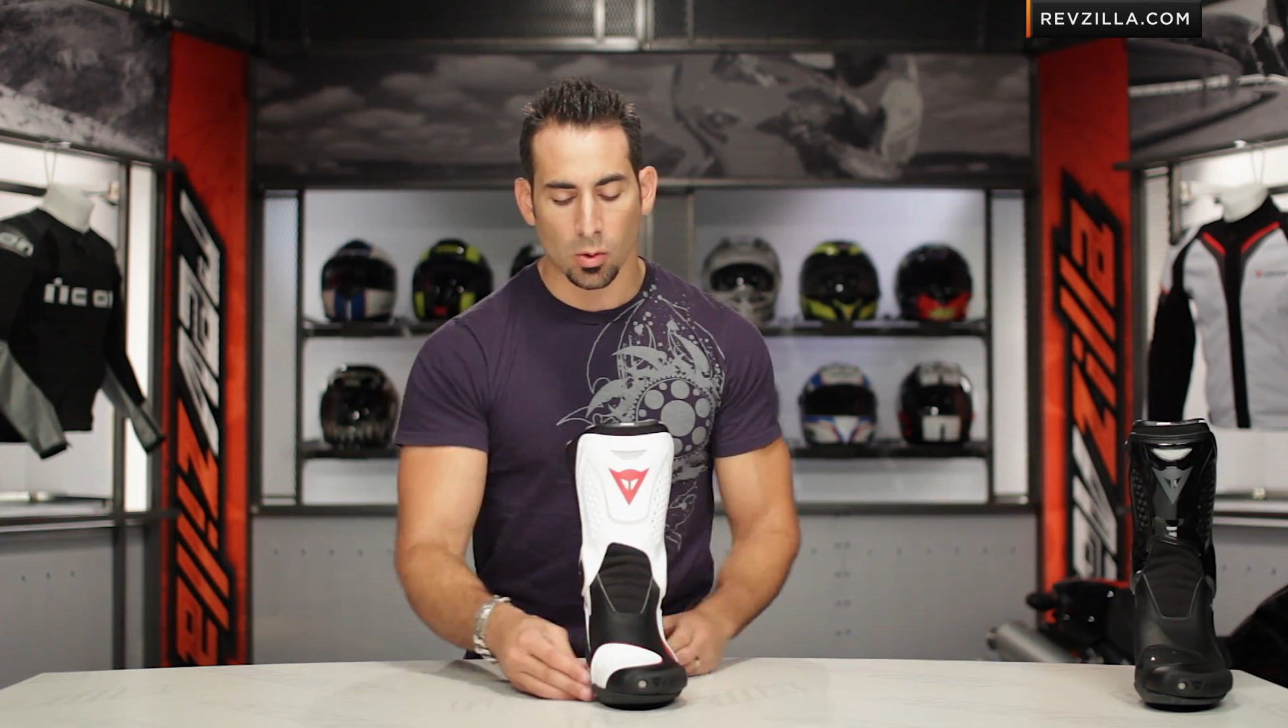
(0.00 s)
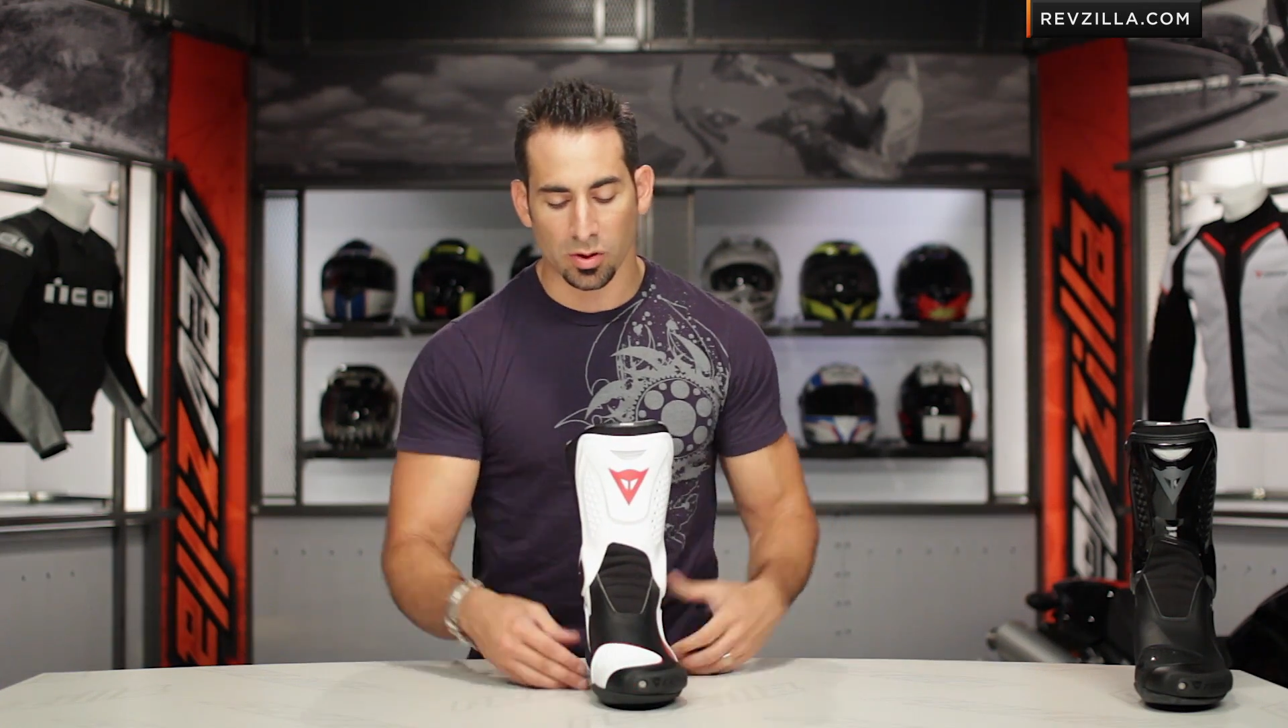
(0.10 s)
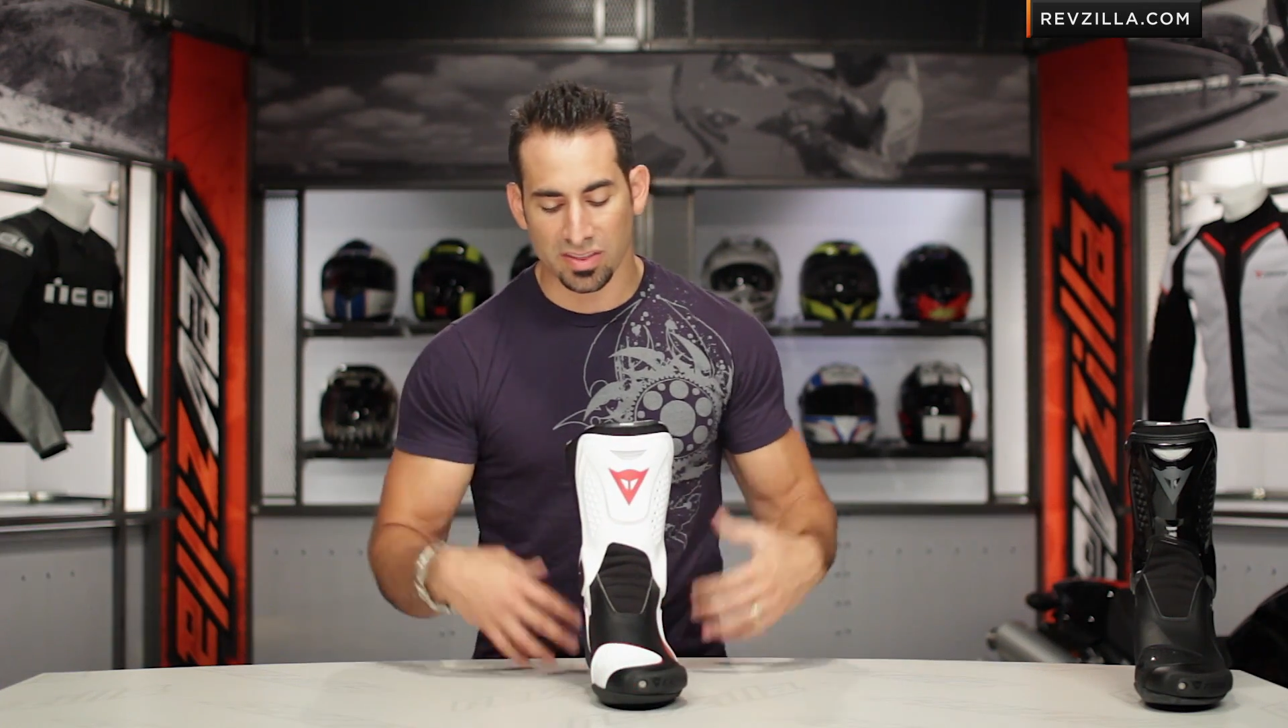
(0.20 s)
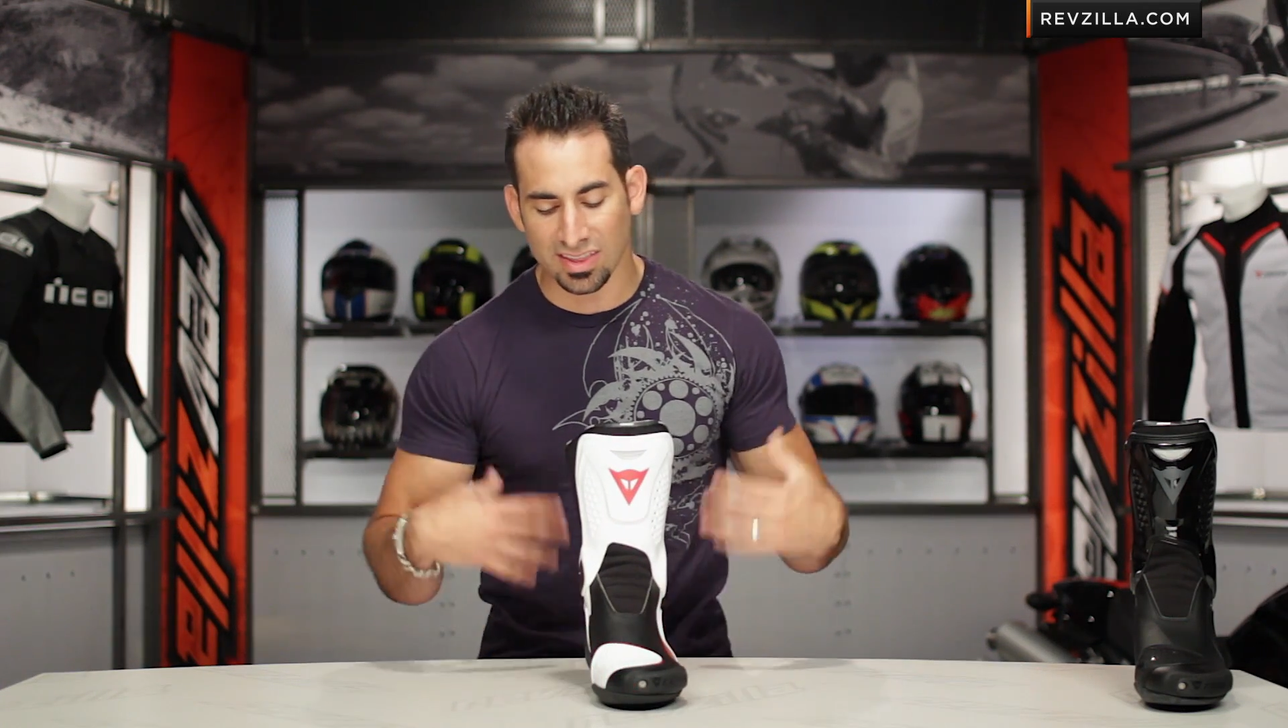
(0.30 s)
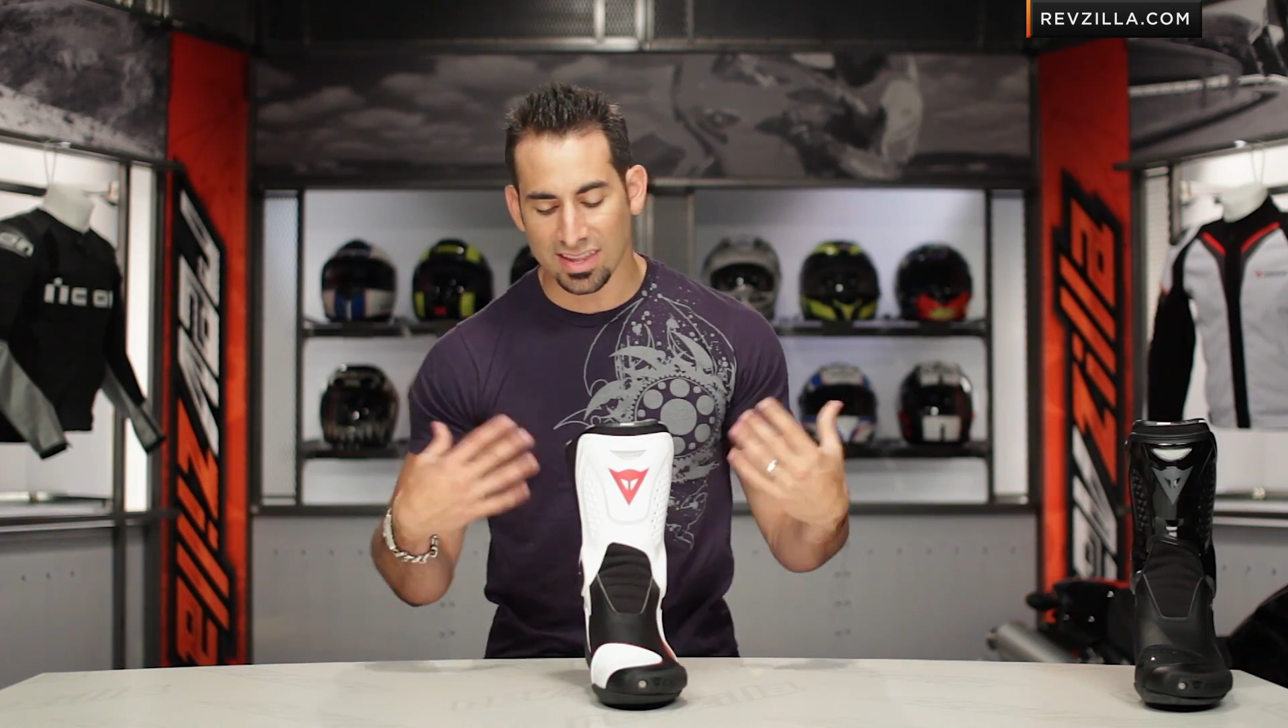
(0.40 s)

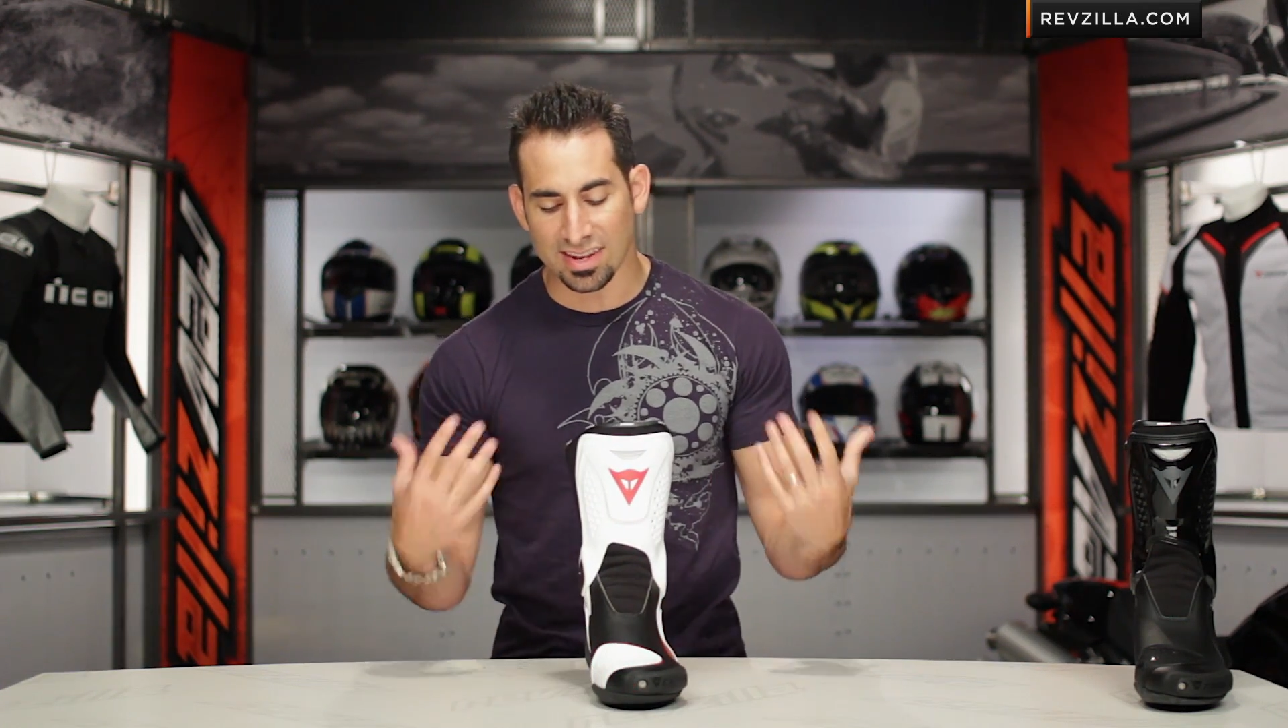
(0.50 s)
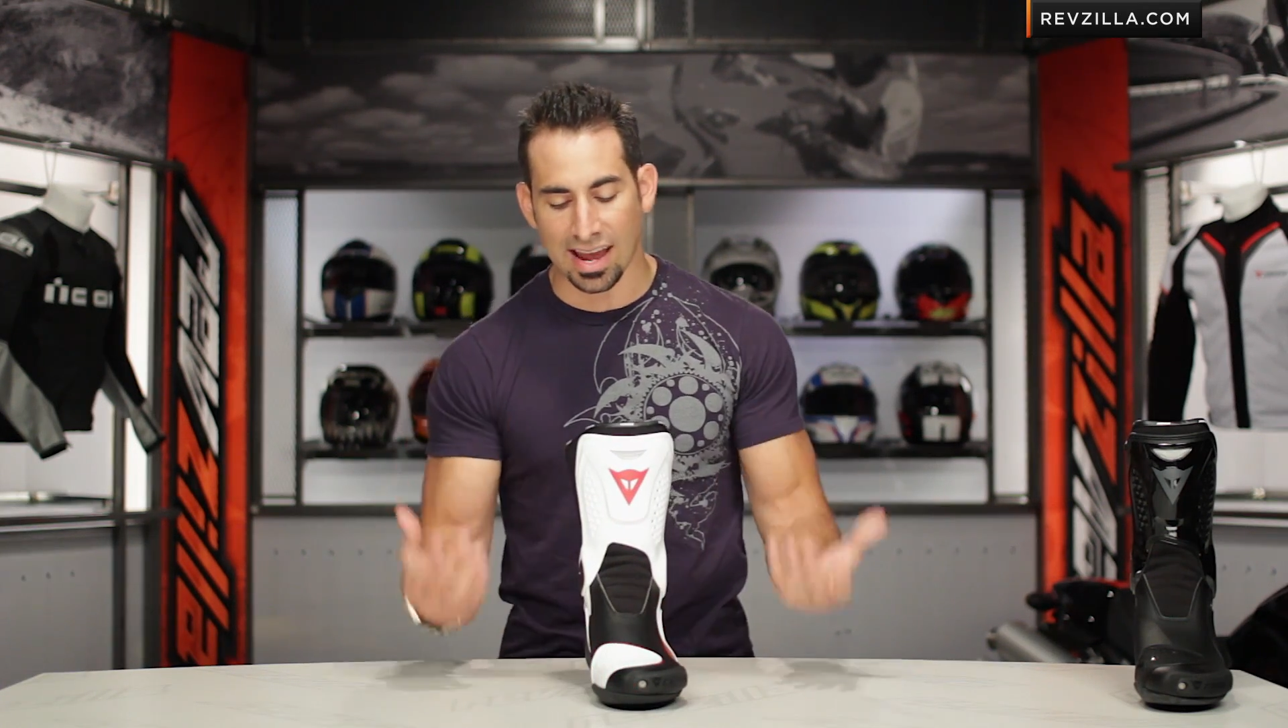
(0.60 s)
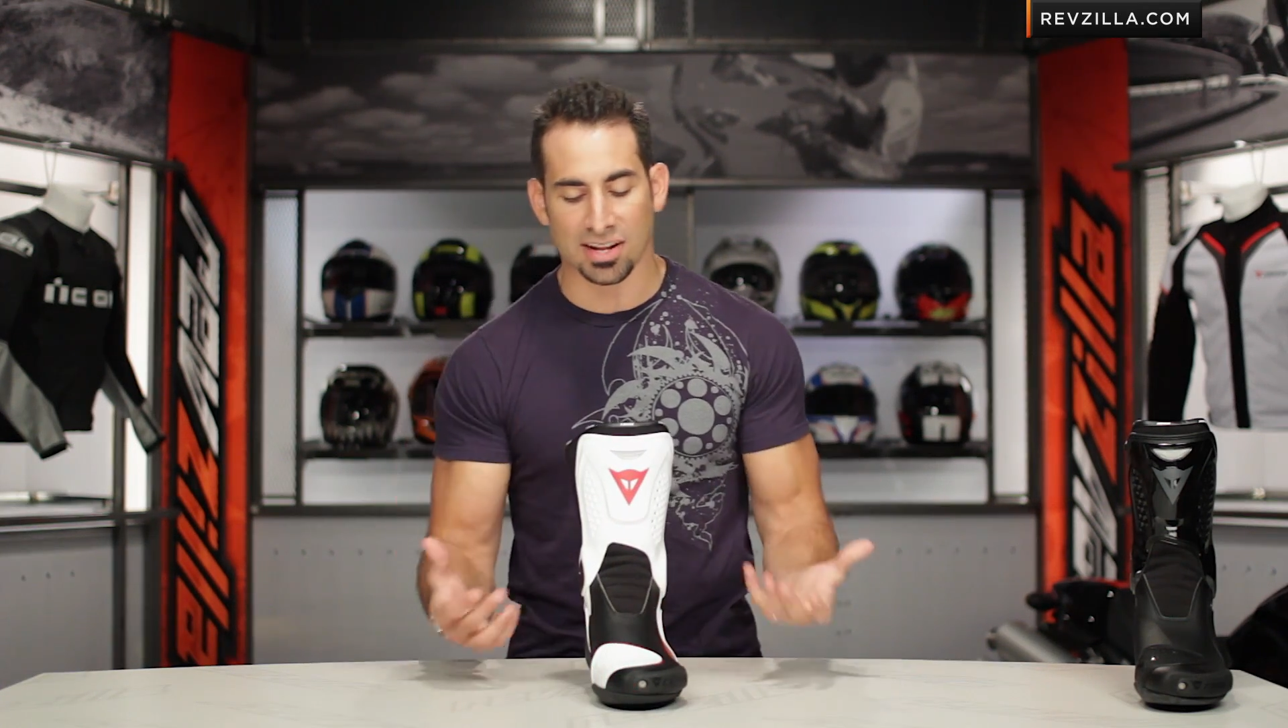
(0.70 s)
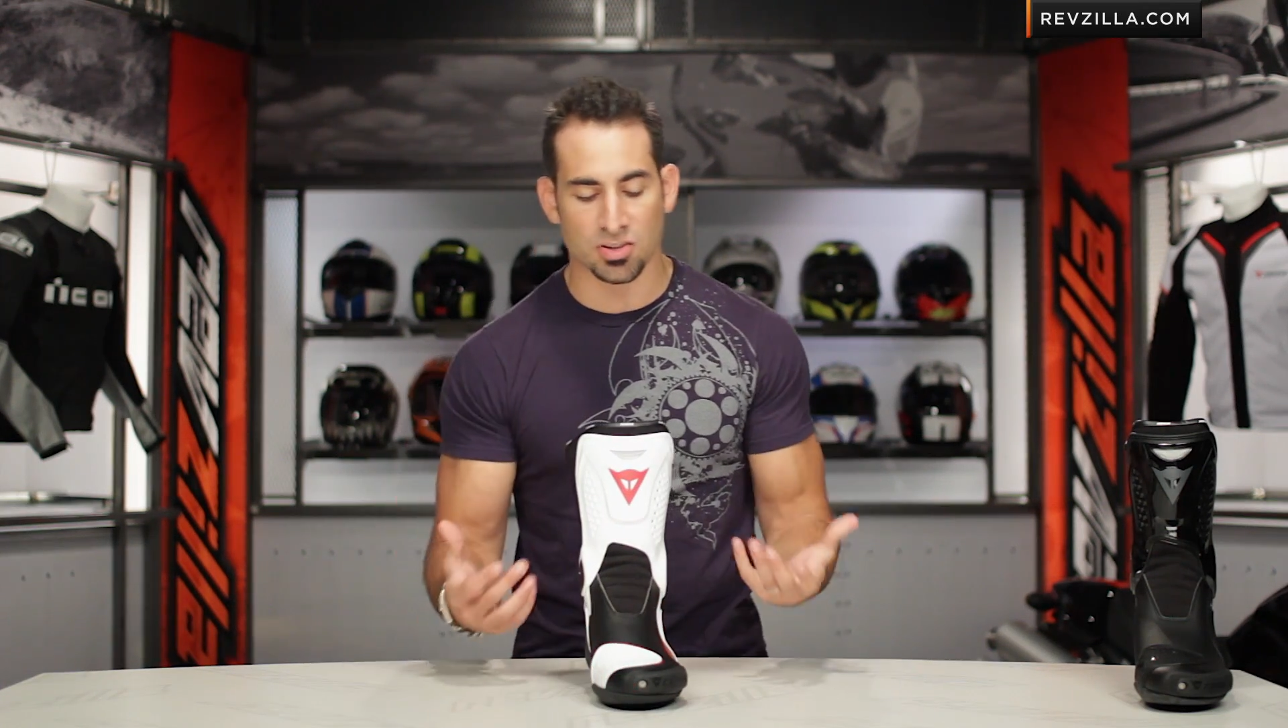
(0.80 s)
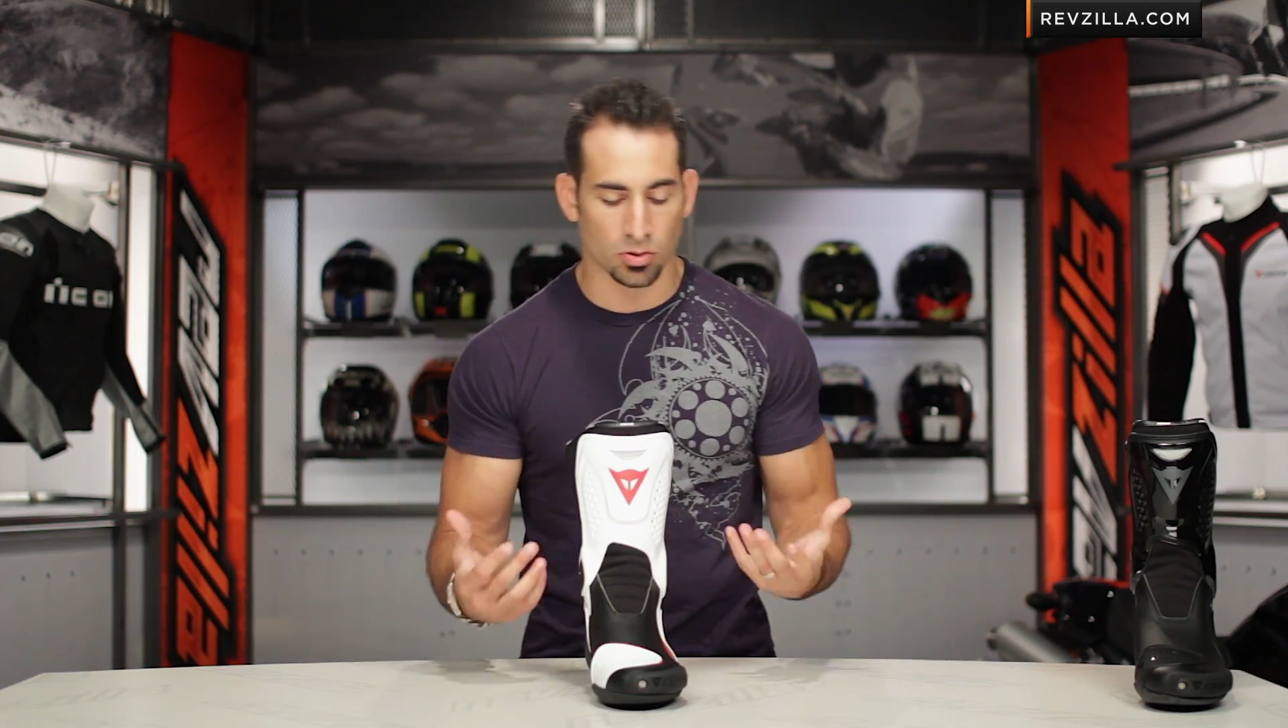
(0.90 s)
within the
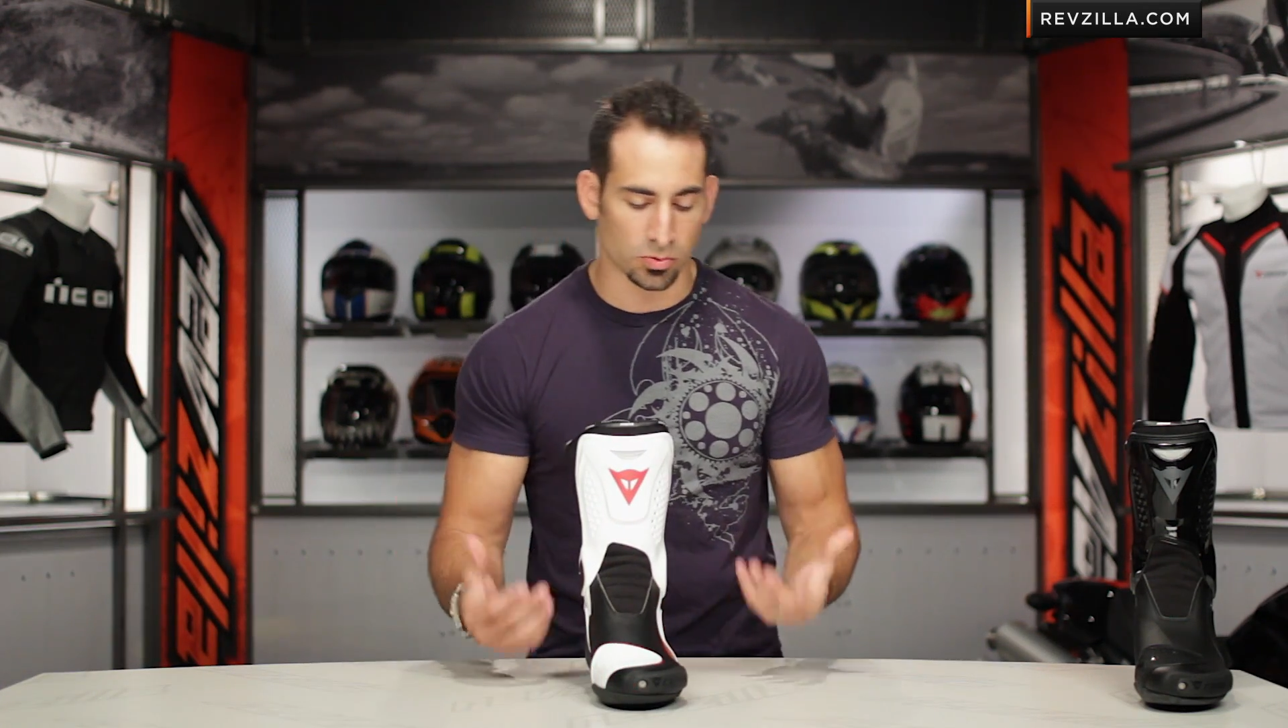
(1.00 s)
natural